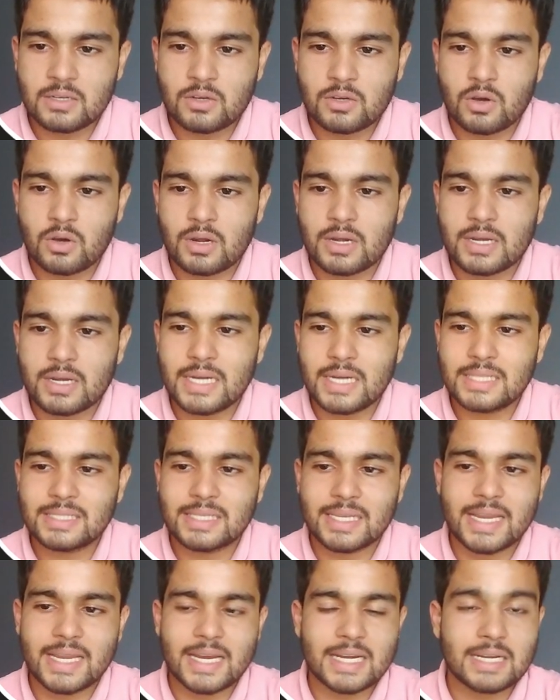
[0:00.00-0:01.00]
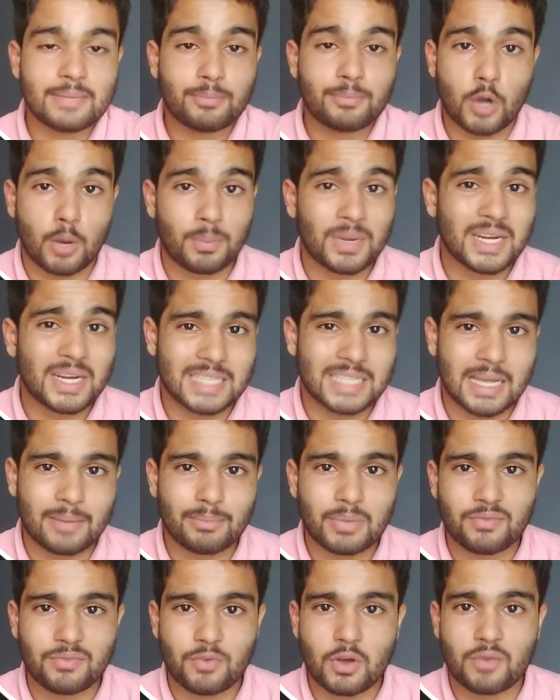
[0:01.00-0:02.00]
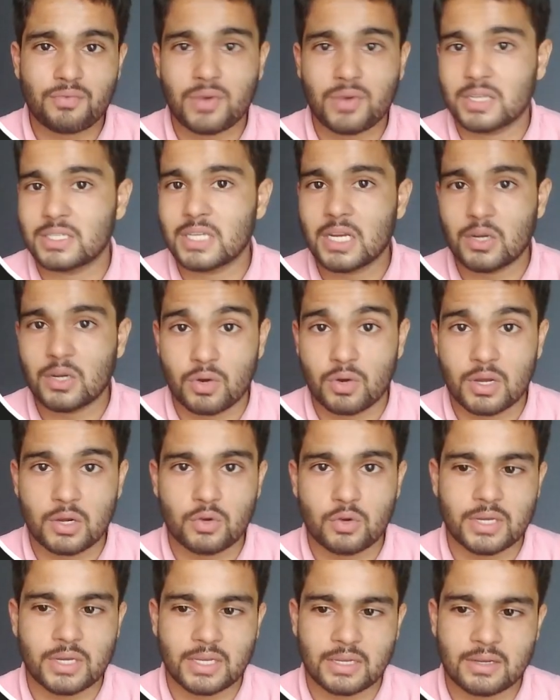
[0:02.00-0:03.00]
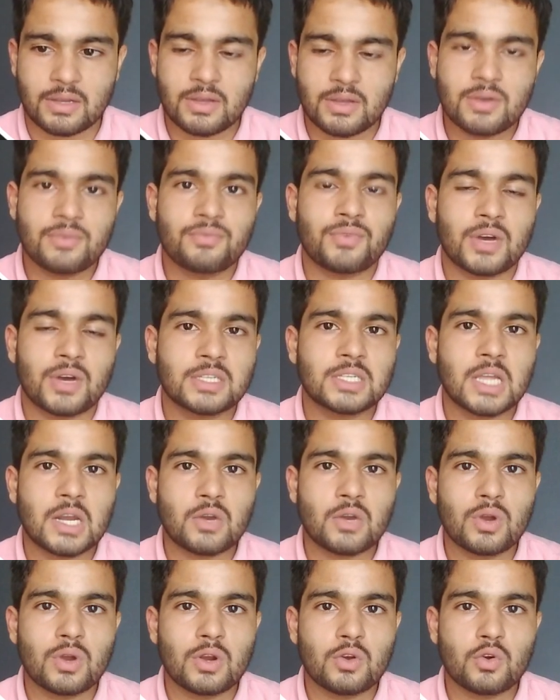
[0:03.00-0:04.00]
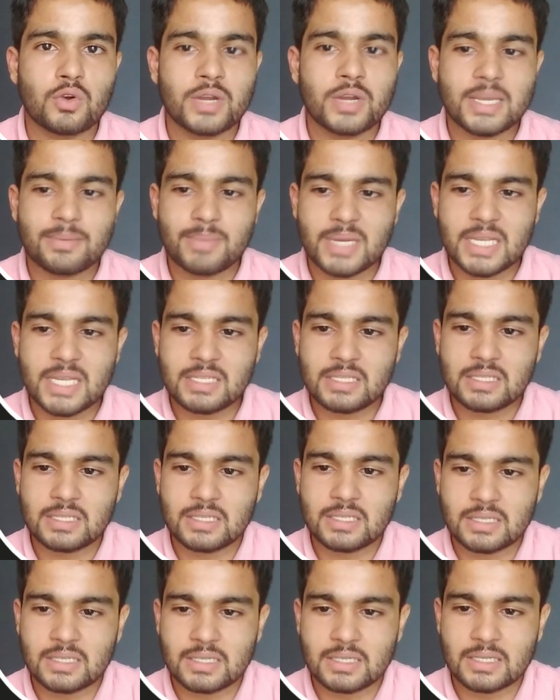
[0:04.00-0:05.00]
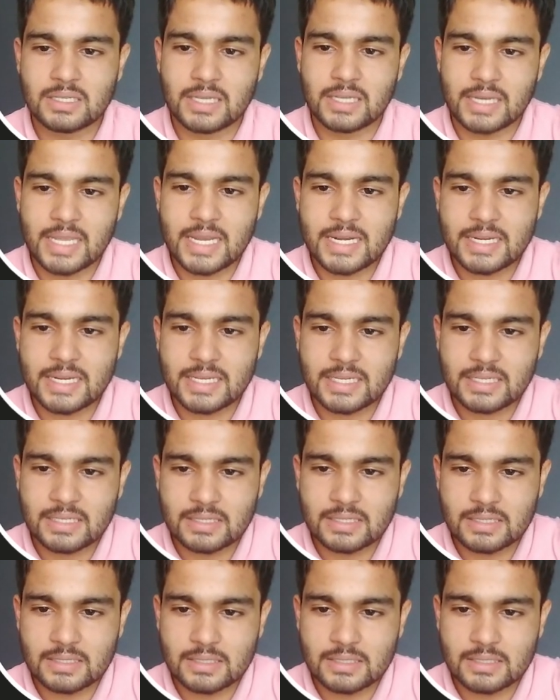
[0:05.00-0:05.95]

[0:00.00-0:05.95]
or let's create a proper example for function overloading. Function overloading means creating